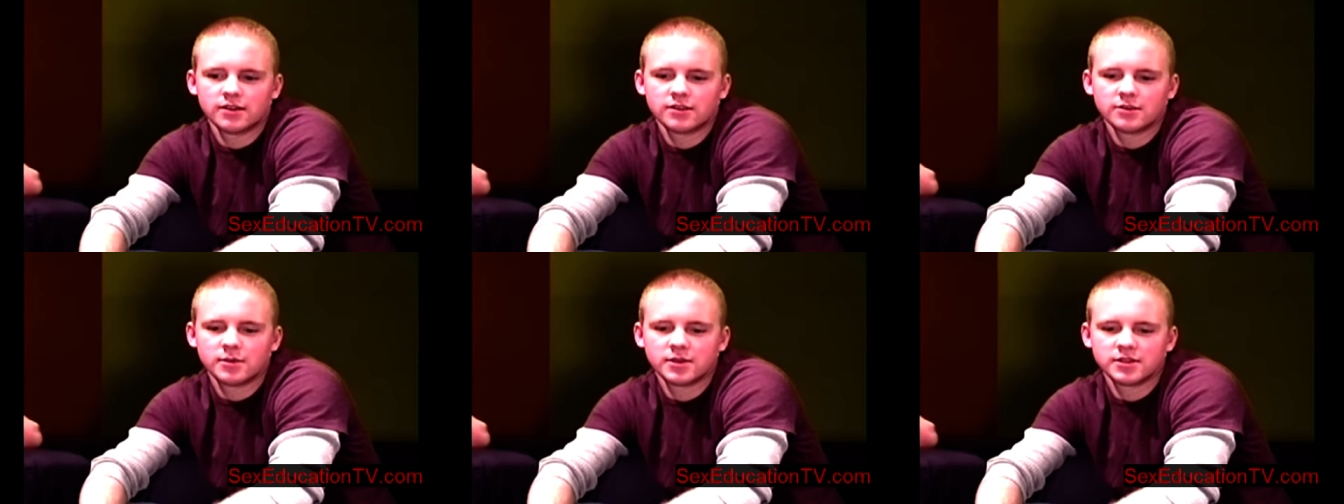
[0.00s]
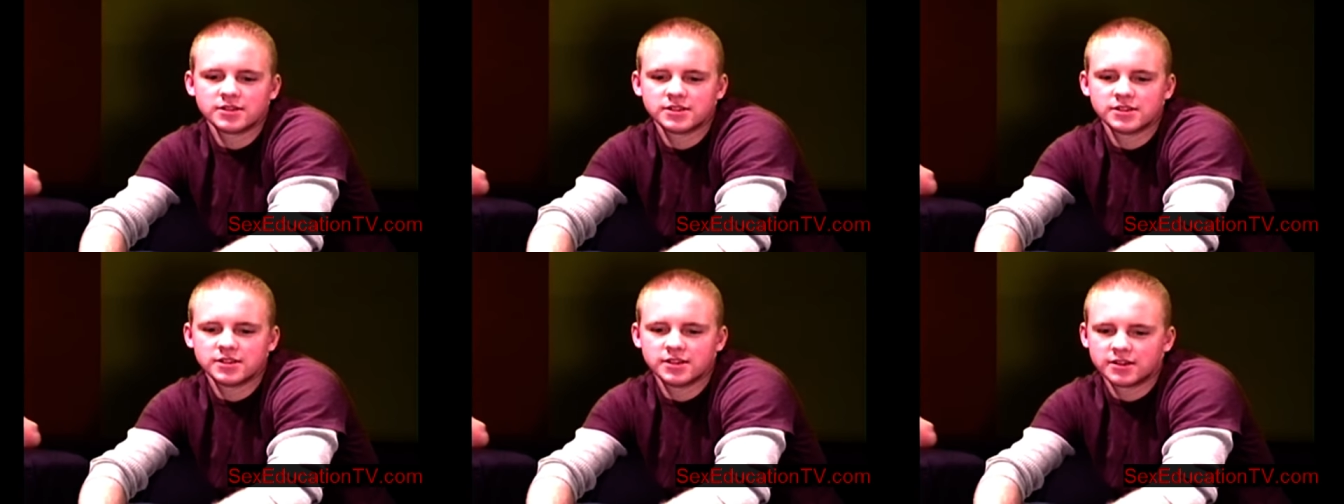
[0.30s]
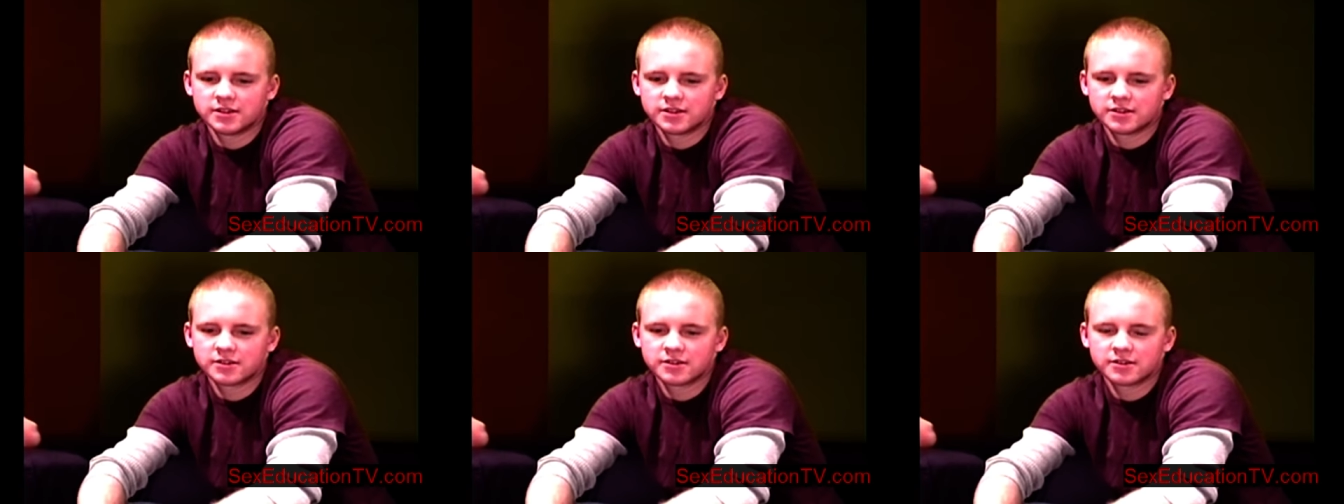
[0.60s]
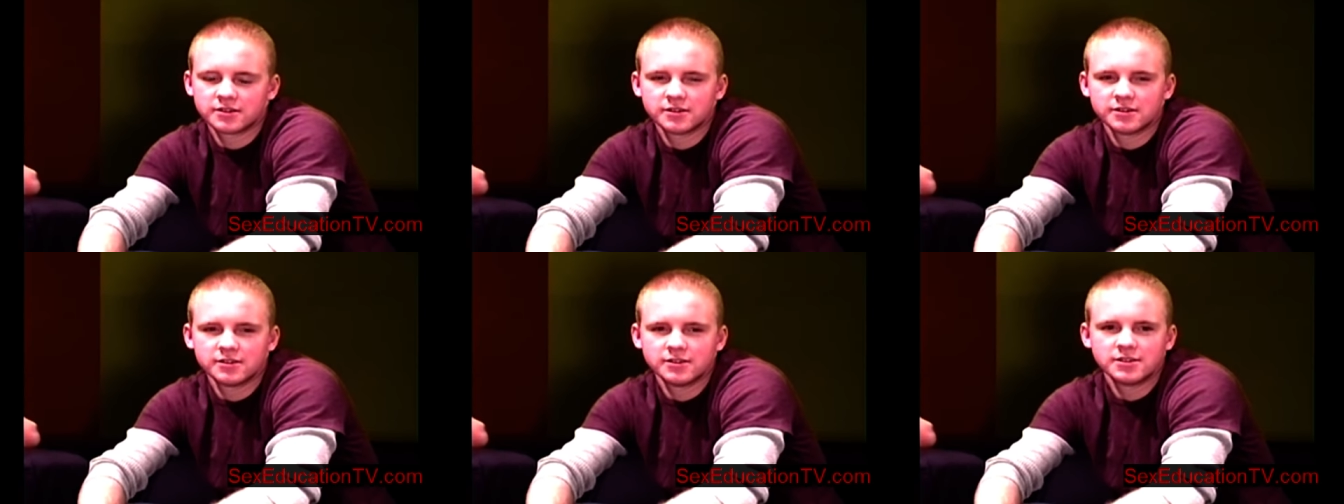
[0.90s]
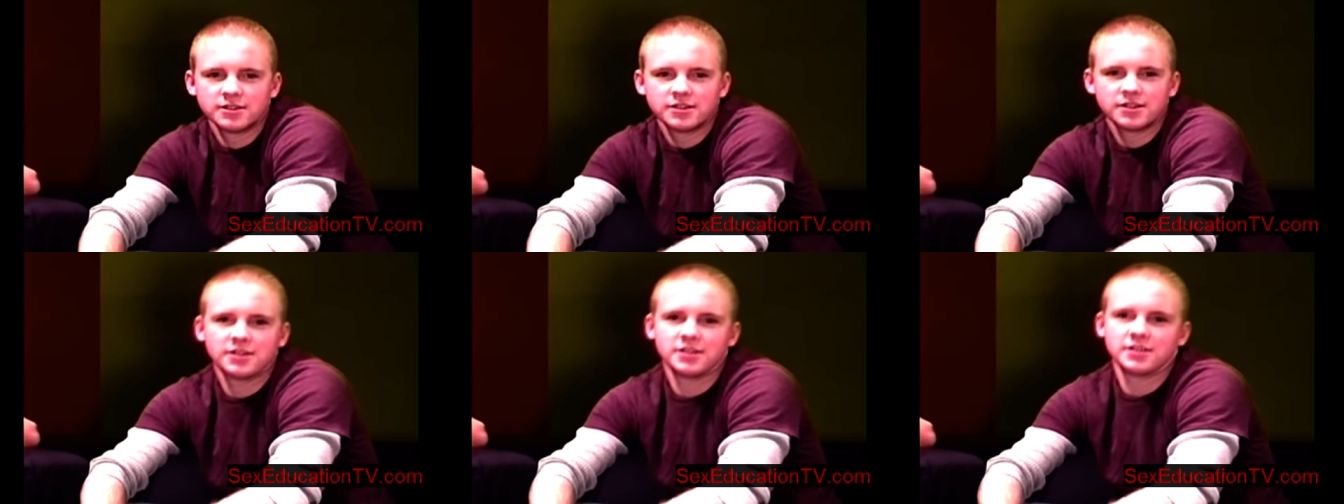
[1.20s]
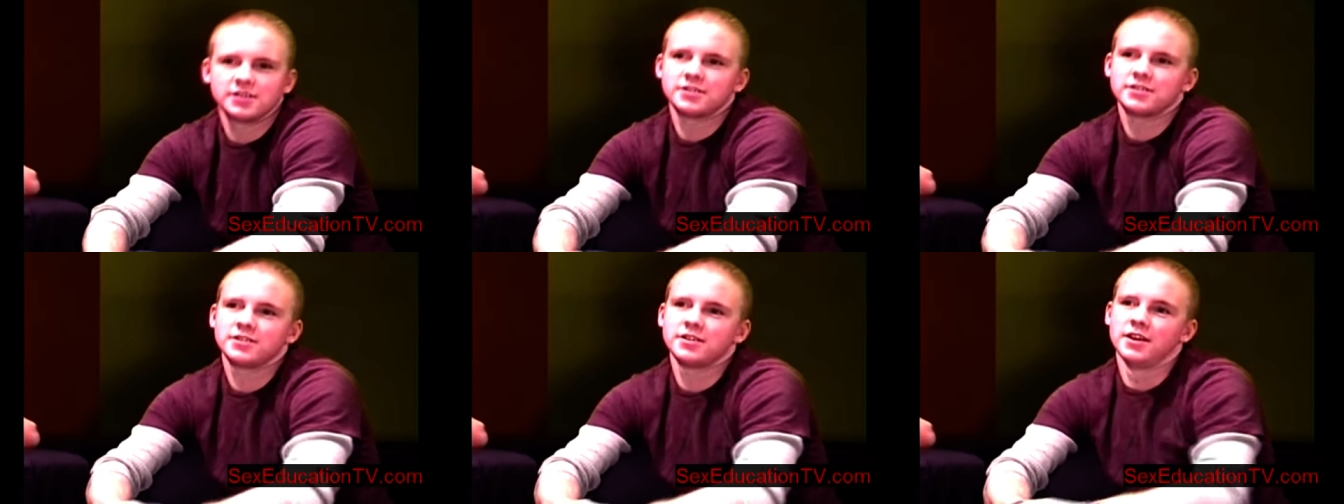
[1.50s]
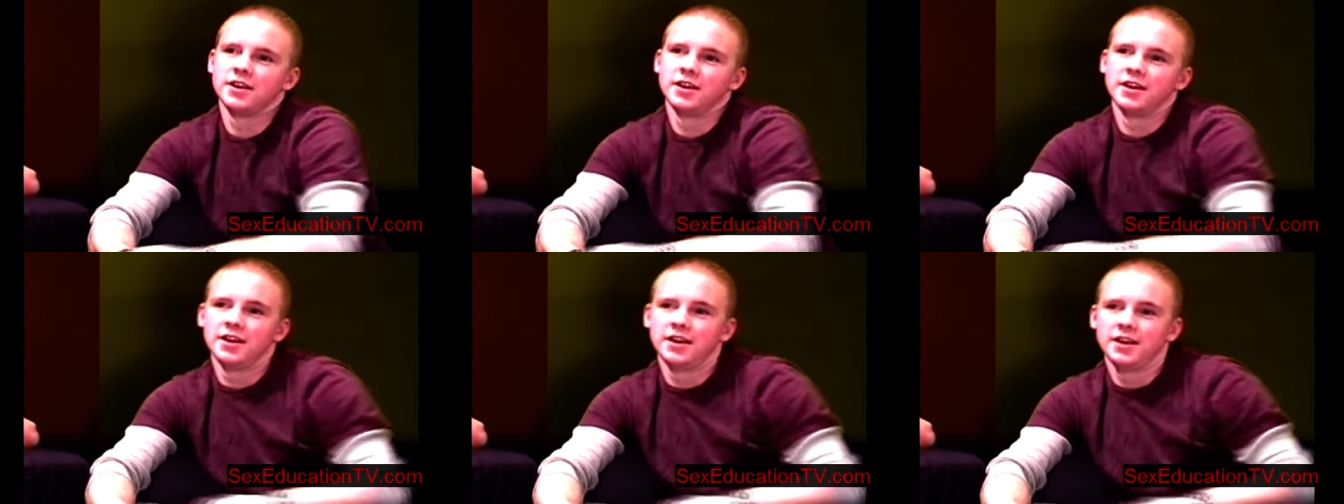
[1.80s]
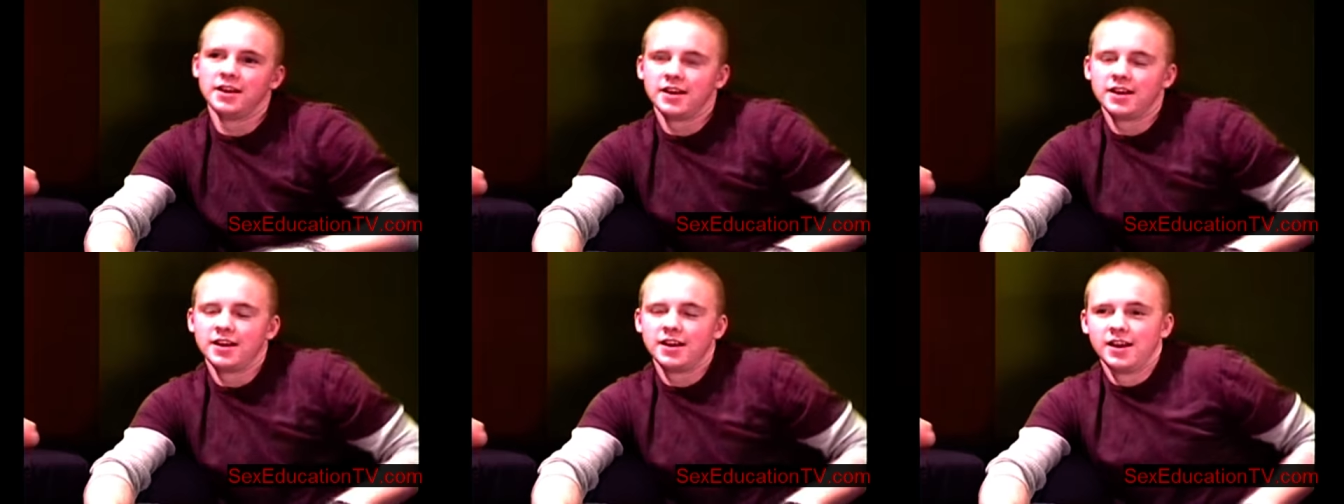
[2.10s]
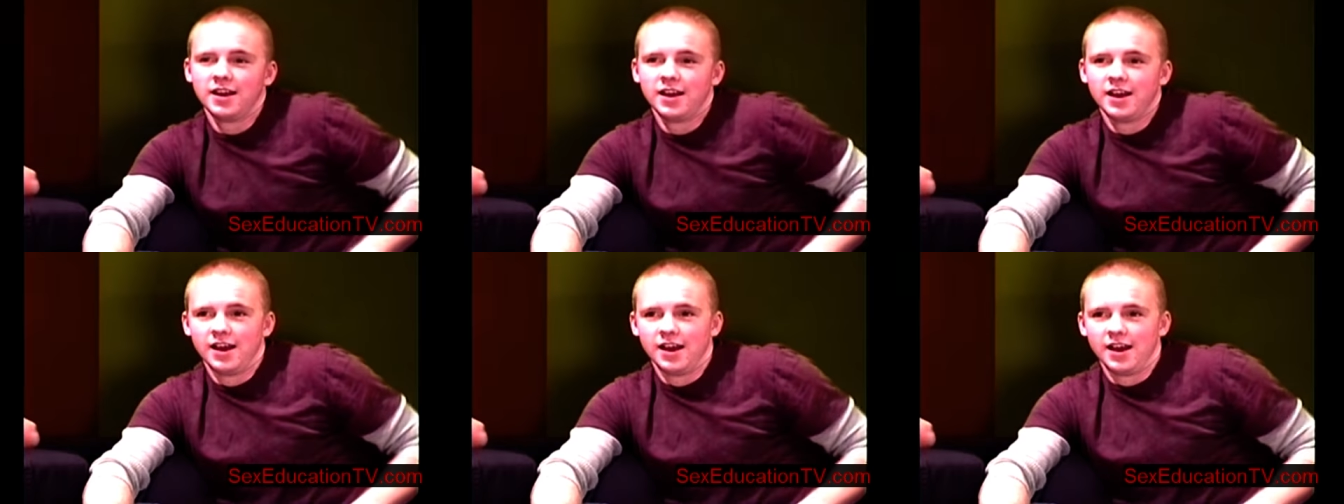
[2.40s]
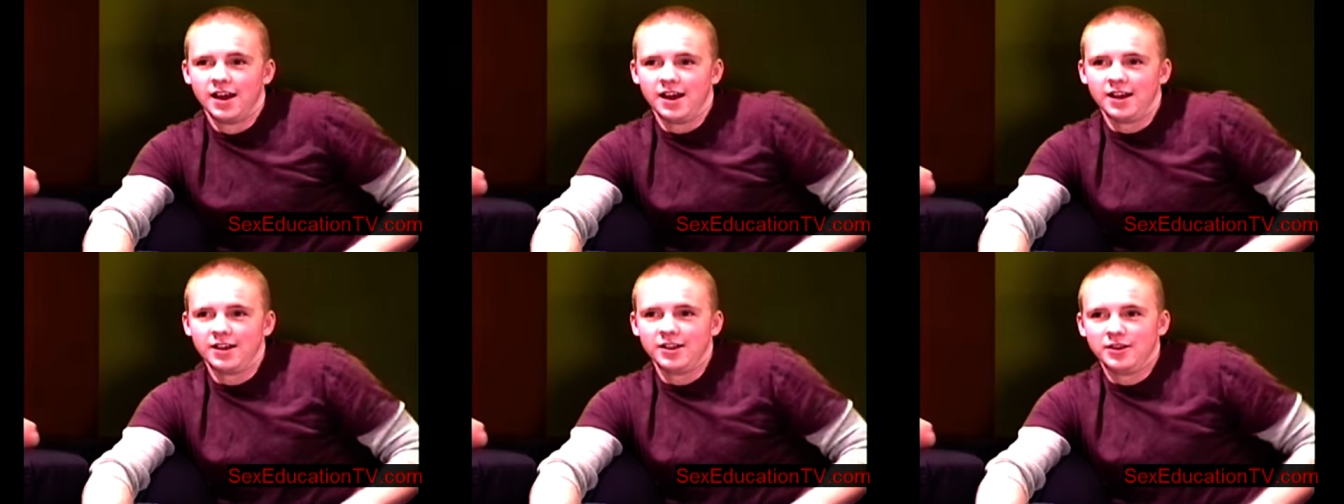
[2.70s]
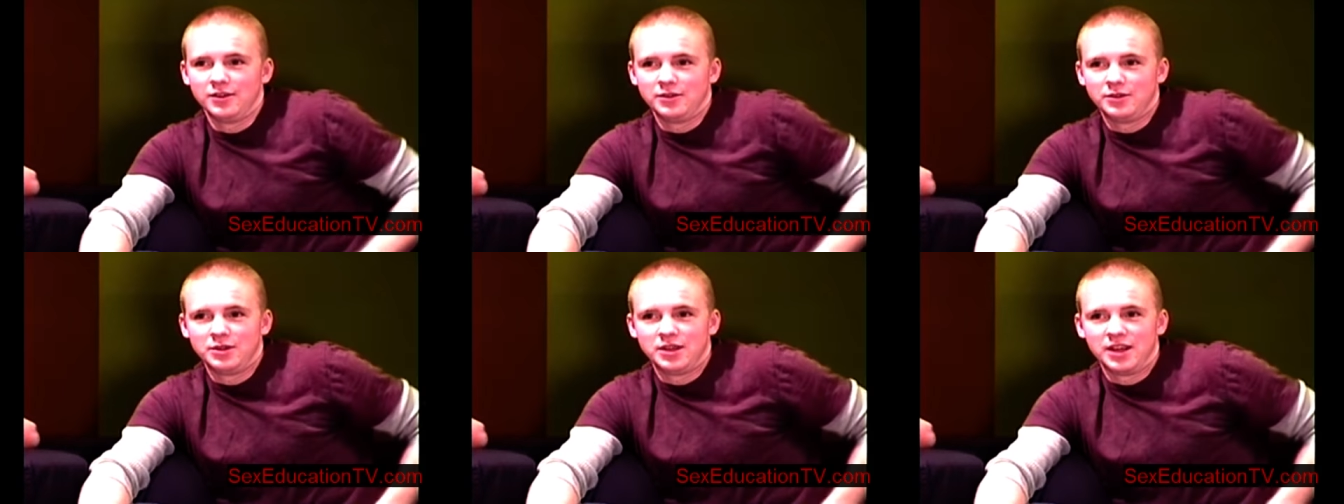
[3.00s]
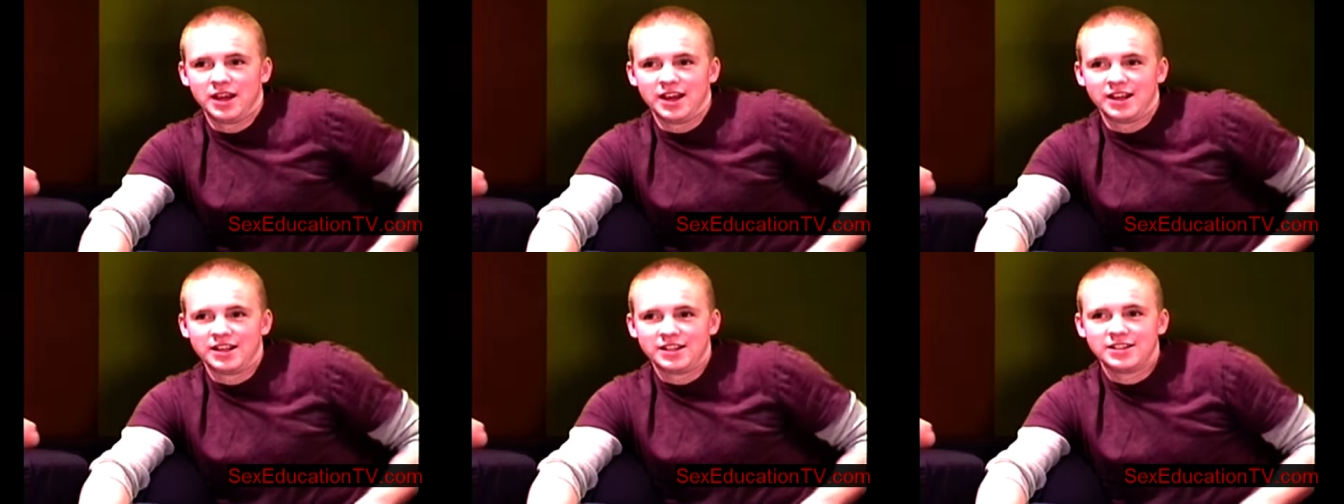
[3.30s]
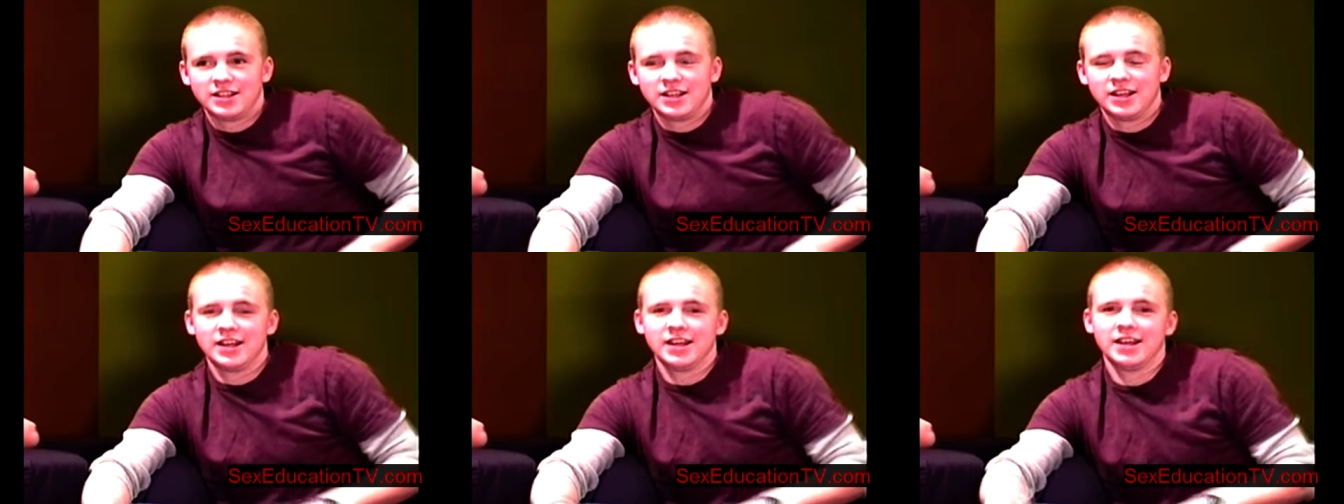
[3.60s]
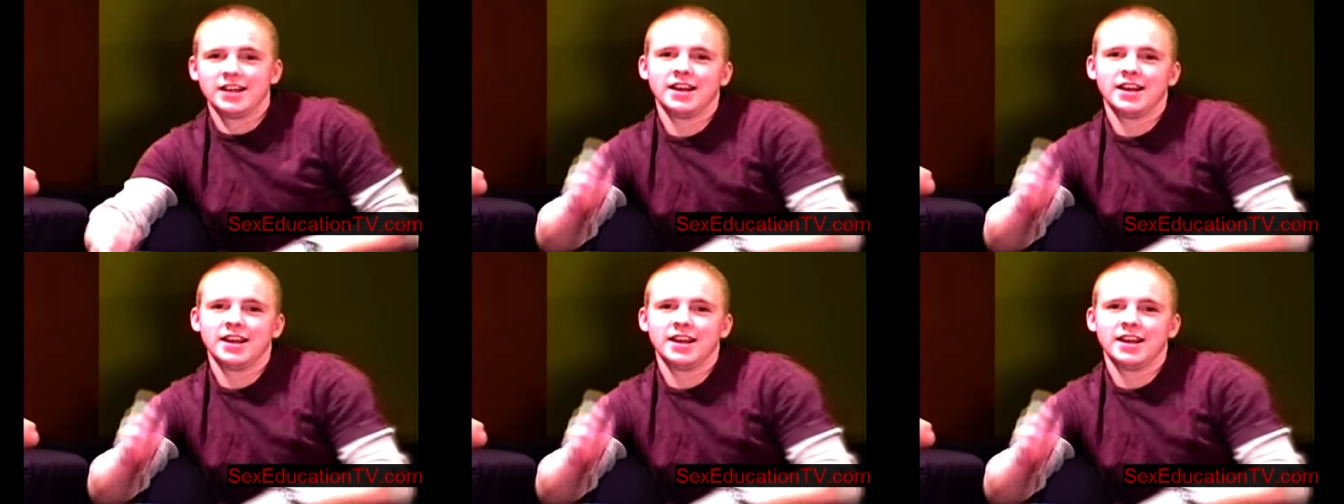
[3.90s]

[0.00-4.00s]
especially younger girls, because I love you guys.